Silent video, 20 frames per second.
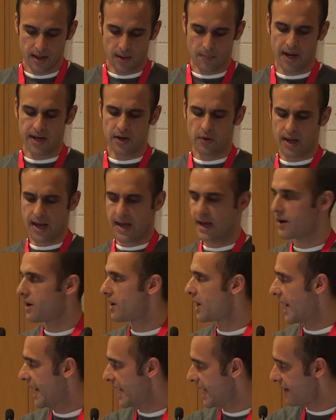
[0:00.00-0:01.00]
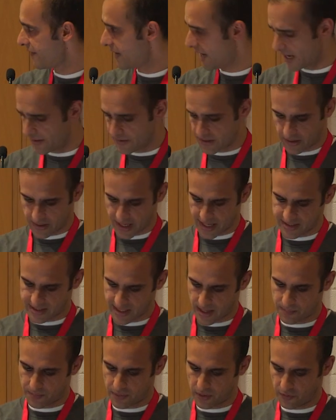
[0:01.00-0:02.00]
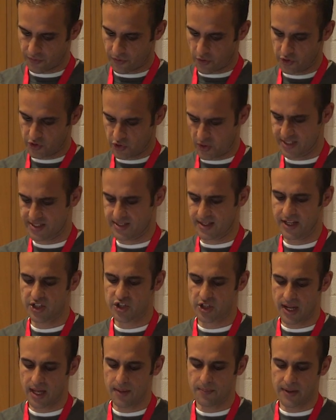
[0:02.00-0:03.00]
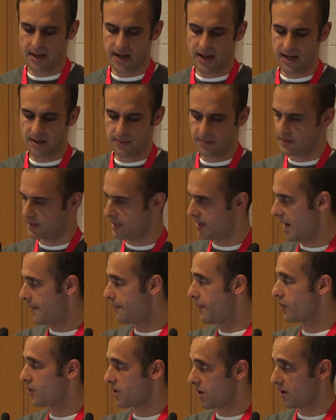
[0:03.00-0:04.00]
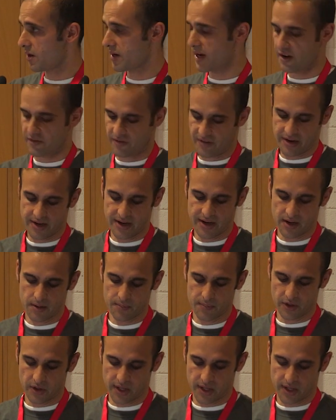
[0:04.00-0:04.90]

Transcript: By the way, I have another example for translation API that I'm not going to cover here, but